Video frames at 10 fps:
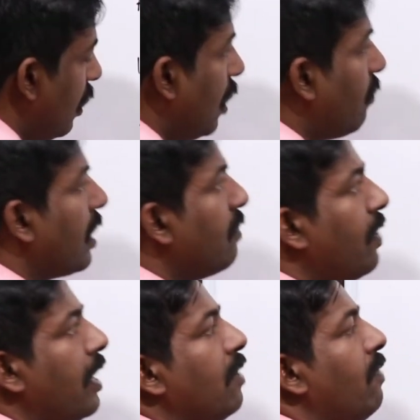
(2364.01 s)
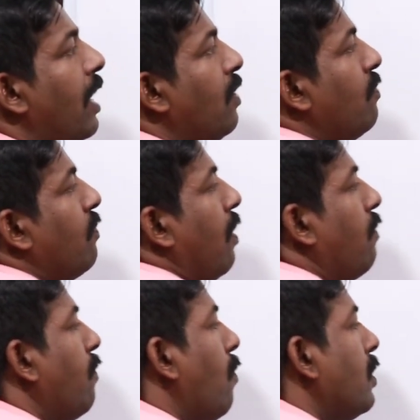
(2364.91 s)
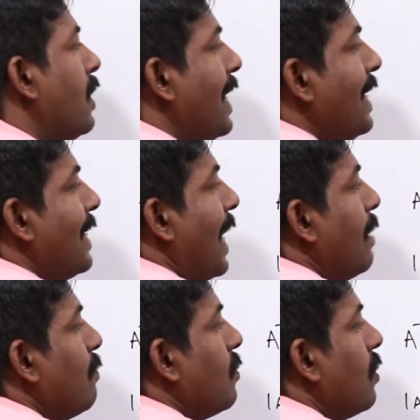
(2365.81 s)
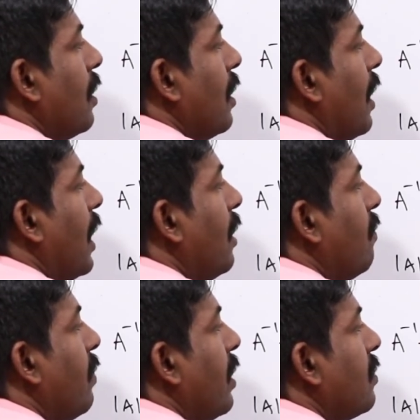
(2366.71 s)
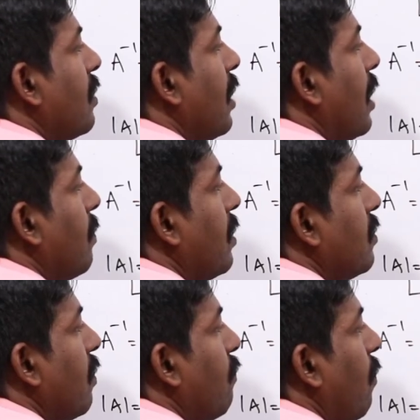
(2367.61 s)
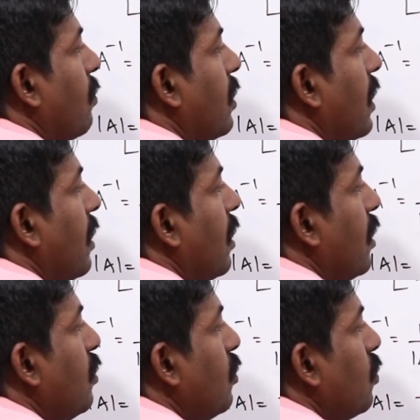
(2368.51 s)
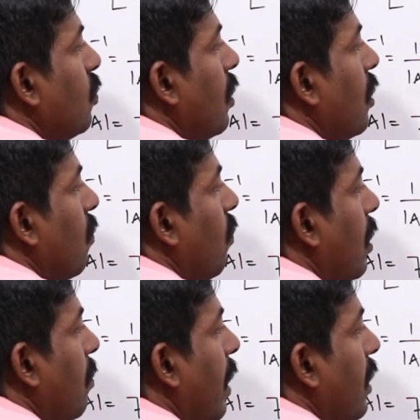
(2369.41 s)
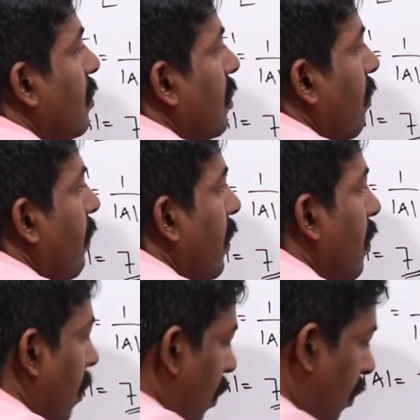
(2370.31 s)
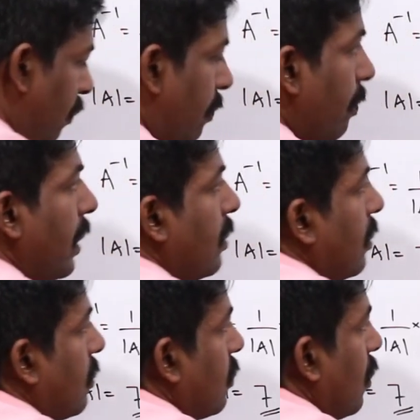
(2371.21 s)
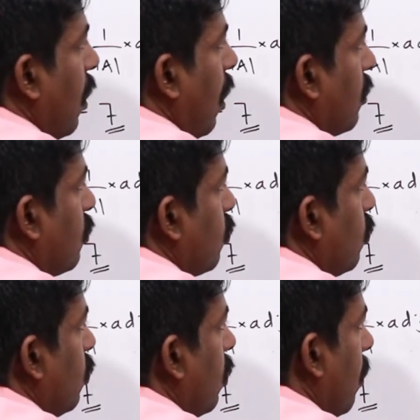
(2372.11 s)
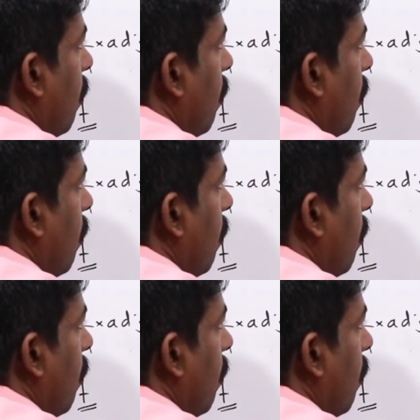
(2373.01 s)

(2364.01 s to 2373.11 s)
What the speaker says: Now we can find the value of 14 times A inverse, that means 14 into 1 by 7 of matrix 2